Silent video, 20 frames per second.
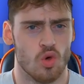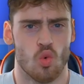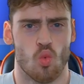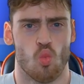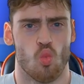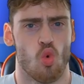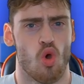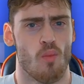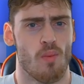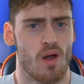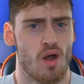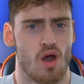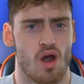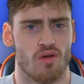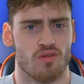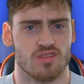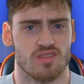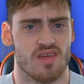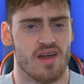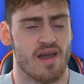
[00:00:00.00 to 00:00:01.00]
What about
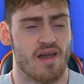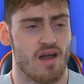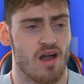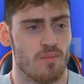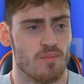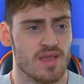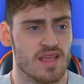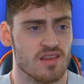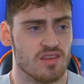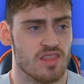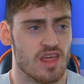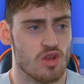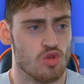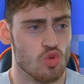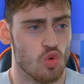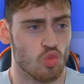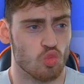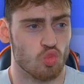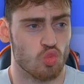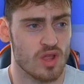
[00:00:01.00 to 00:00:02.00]
after that? I mean, they're
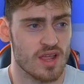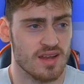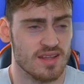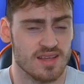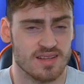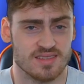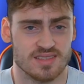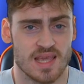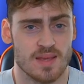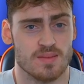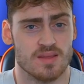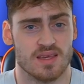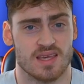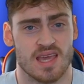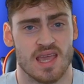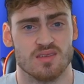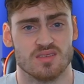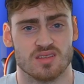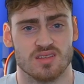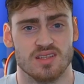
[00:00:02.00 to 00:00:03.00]
not really a team that
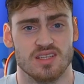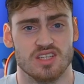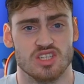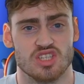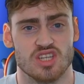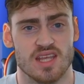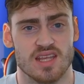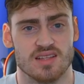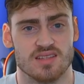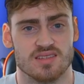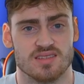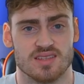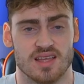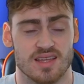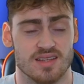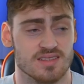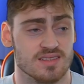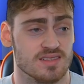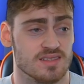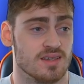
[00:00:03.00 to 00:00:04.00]
keeps clean sheets,
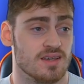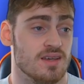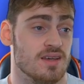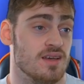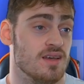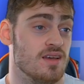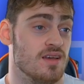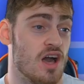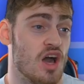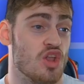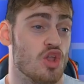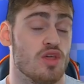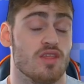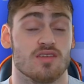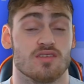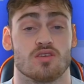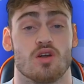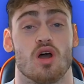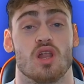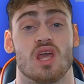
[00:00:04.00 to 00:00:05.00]
and I know
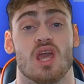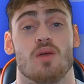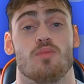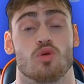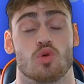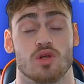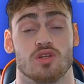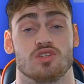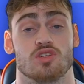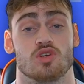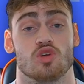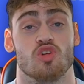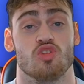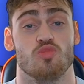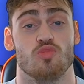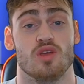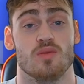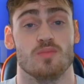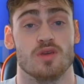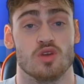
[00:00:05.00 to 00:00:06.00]
that's kind of hypocritical of
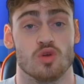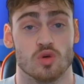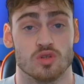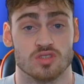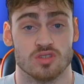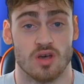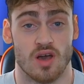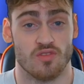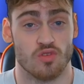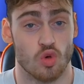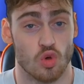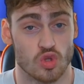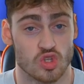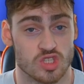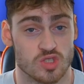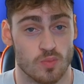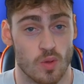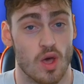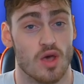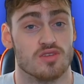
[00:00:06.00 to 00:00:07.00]
me because I've got a
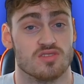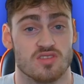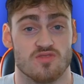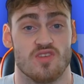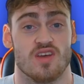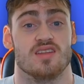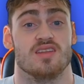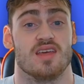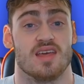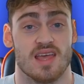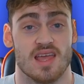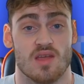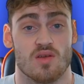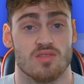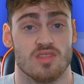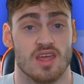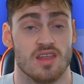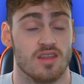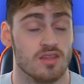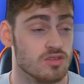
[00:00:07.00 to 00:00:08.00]
Spurs defender here
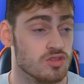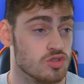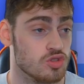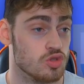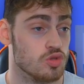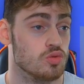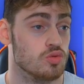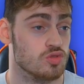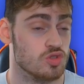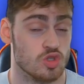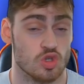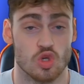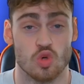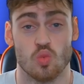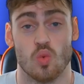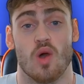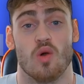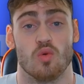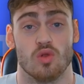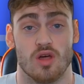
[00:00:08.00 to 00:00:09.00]
and they didn't do too
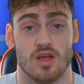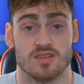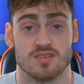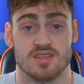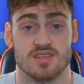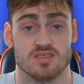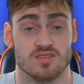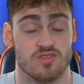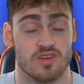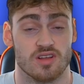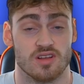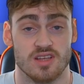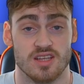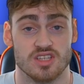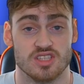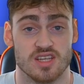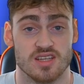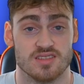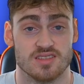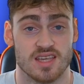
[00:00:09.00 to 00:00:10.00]
well last season for clean
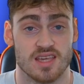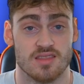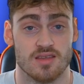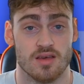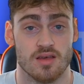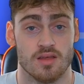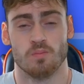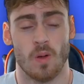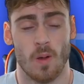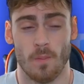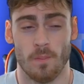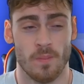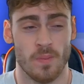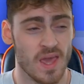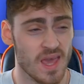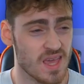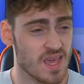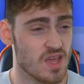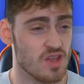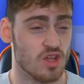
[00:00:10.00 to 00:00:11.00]
sheets either. But
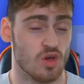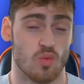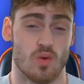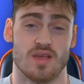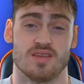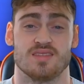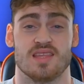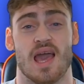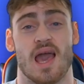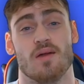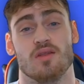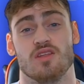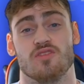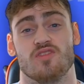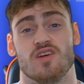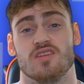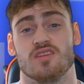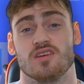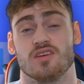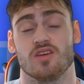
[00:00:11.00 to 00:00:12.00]
picking a West Ham
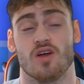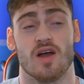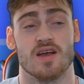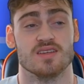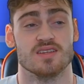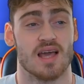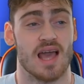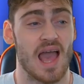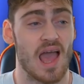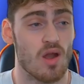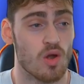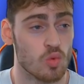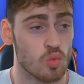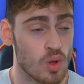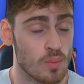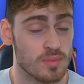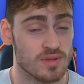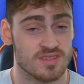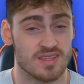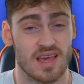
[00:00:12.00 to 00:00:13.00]
defender, guys, Aaron
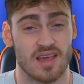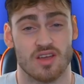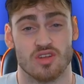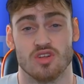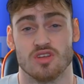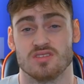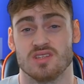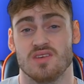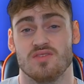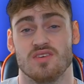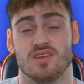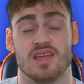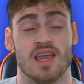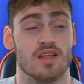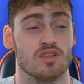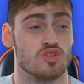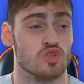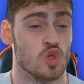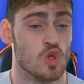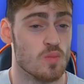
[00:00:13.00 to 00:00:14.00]
Wan-Bissaka doesn't even
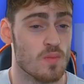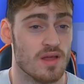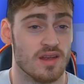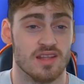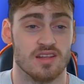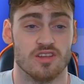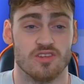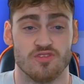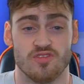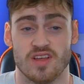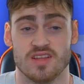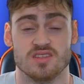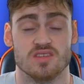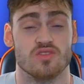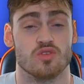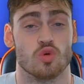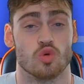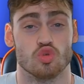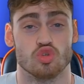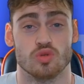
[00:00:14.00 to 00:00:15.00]
get too many
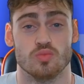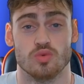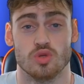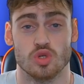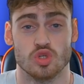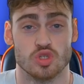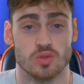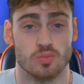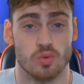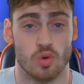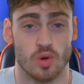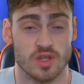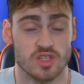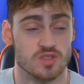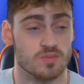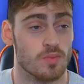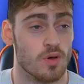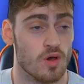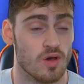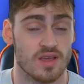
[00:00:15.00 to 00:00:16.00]
defensive contribution points
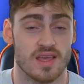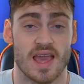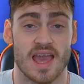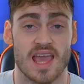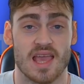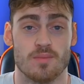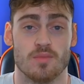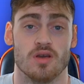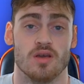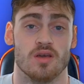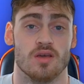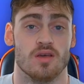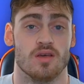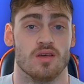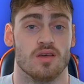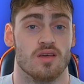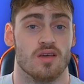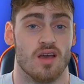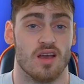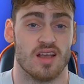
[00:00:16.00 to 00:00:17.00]
per game.
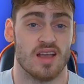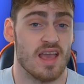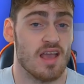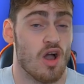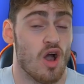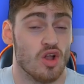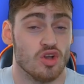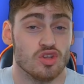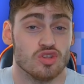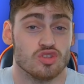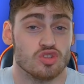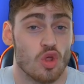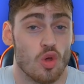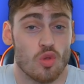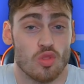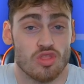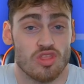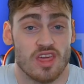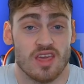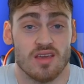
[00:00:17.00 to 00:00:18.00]
Okay, I just
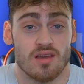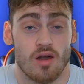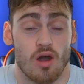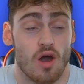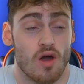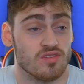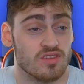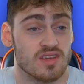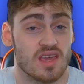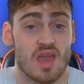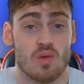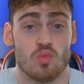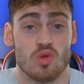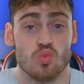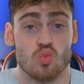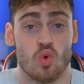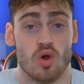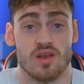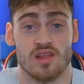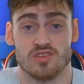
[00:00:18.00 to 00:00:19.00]
don't think after game
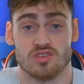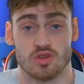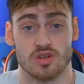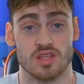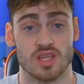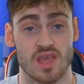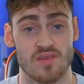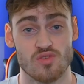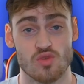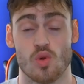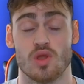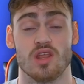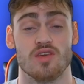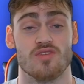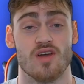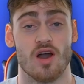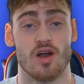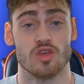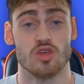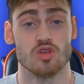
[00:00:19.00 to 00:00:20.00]
week 1 he's going to give you any
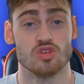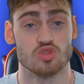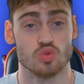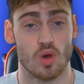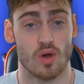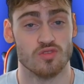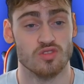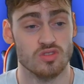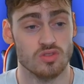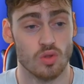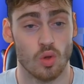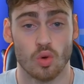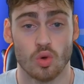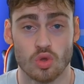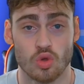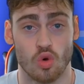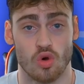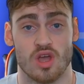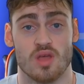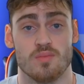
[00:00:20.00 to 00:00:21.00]
value, so I've
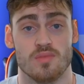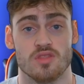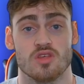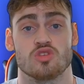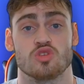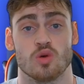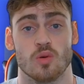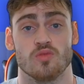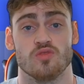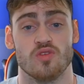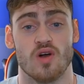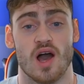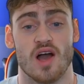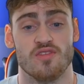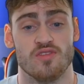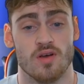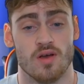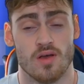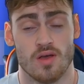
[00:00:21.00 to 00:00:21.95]
not got him in the top 5.